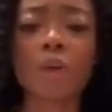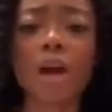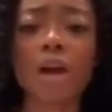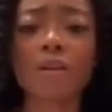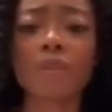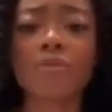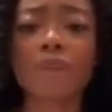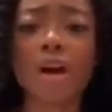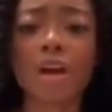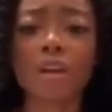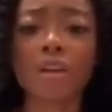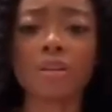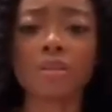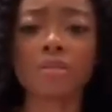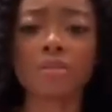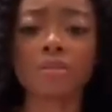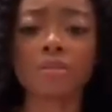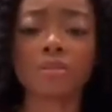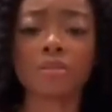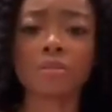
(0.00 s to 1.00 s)
hey
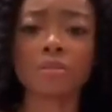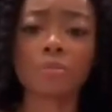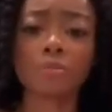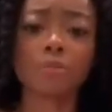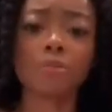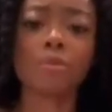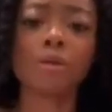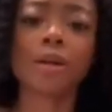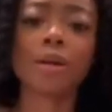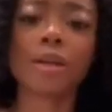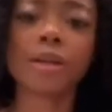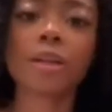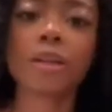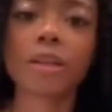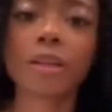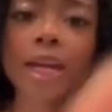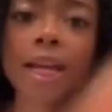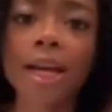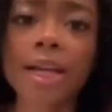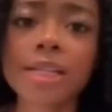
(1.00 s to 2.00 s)
bria
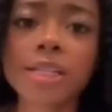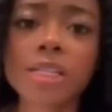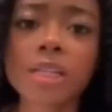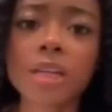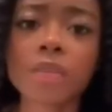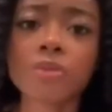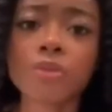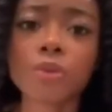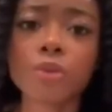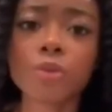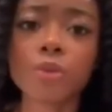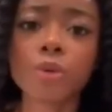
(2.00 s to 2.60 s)
hey girl